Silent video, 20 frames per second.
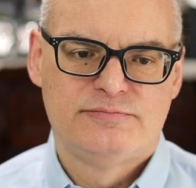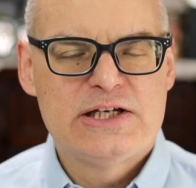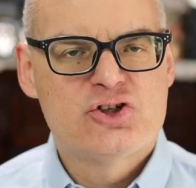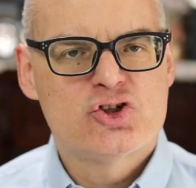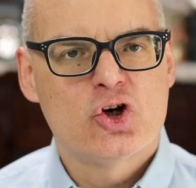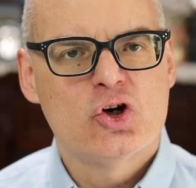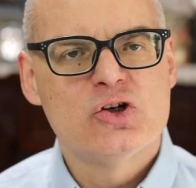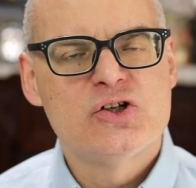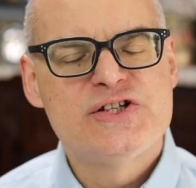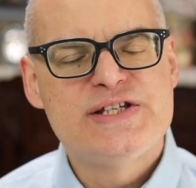
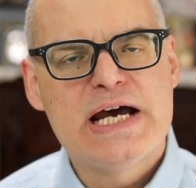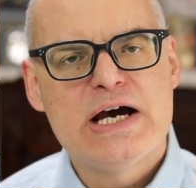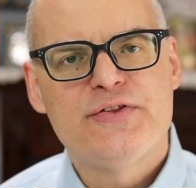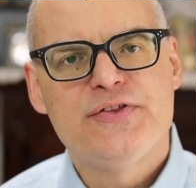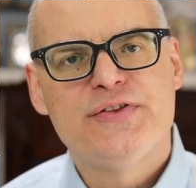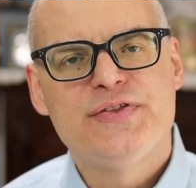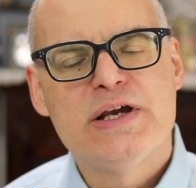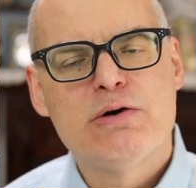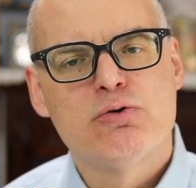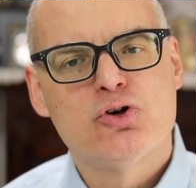It turns
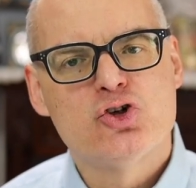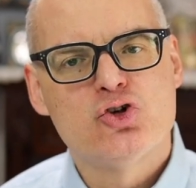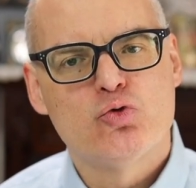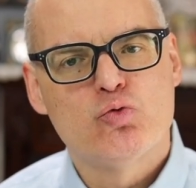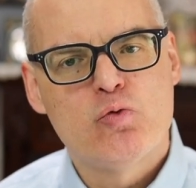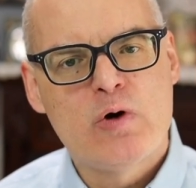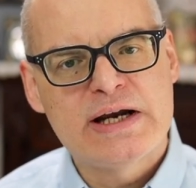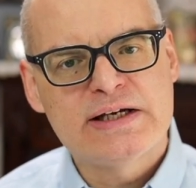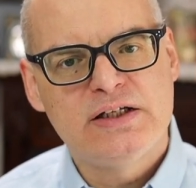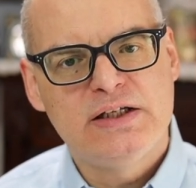out that they were
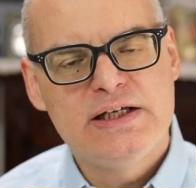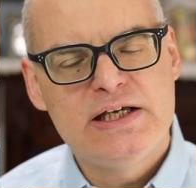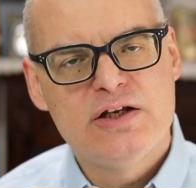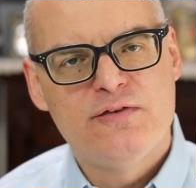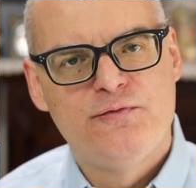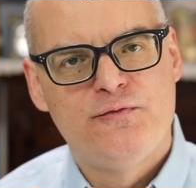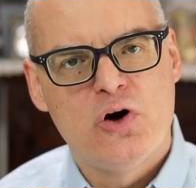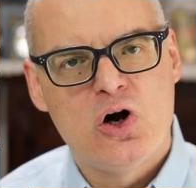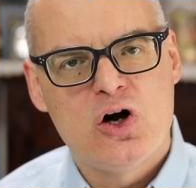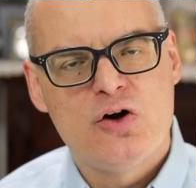directly
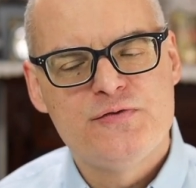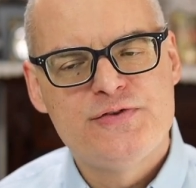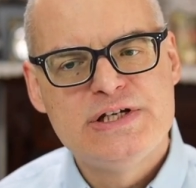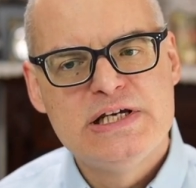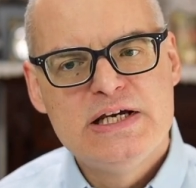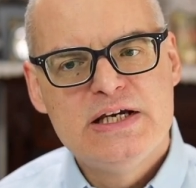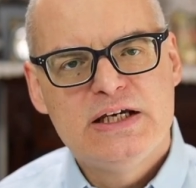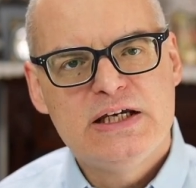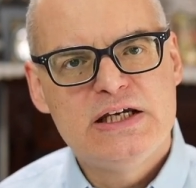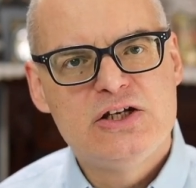involved
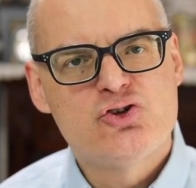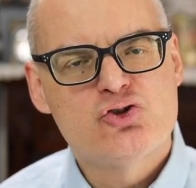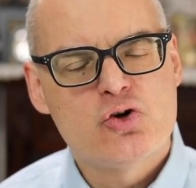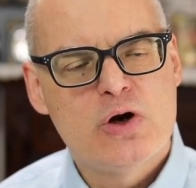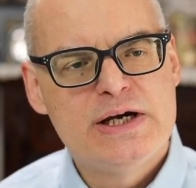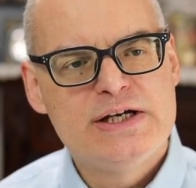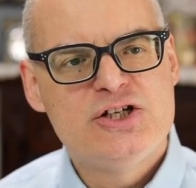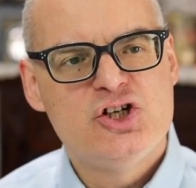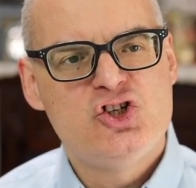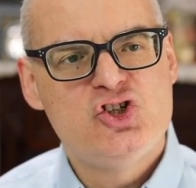in
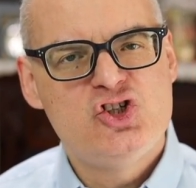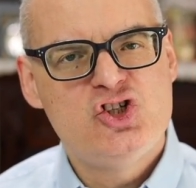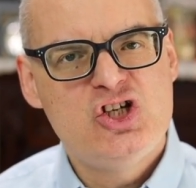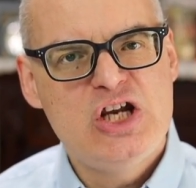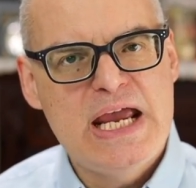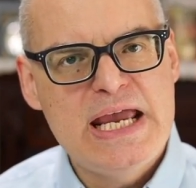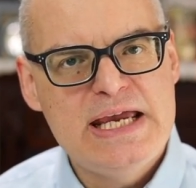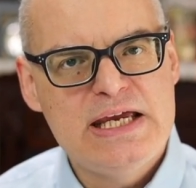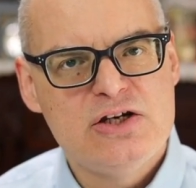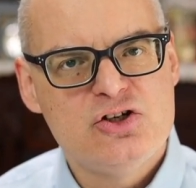trying to
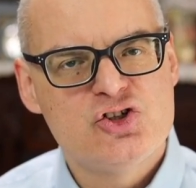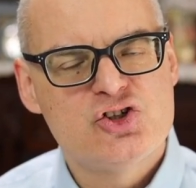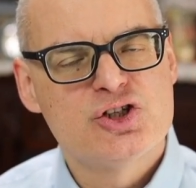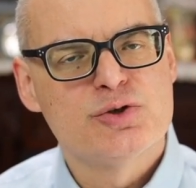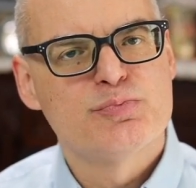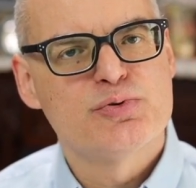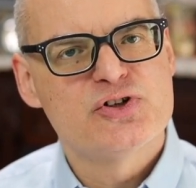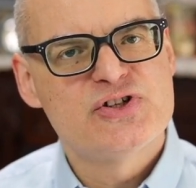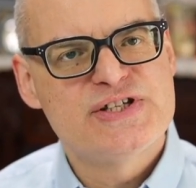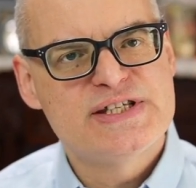change
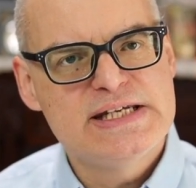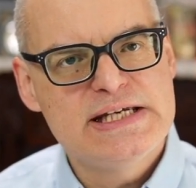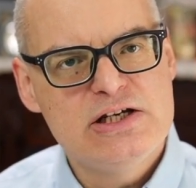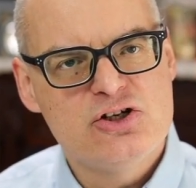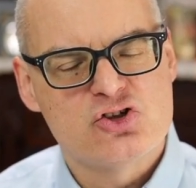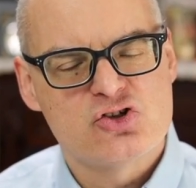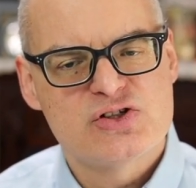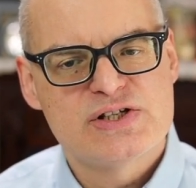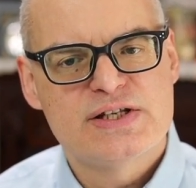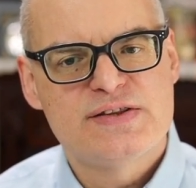the
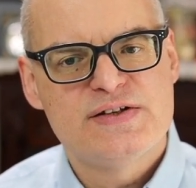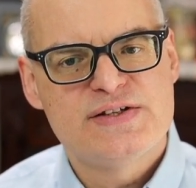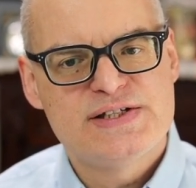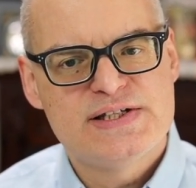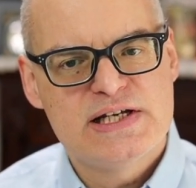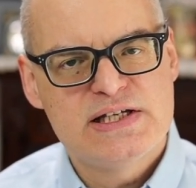procedures that the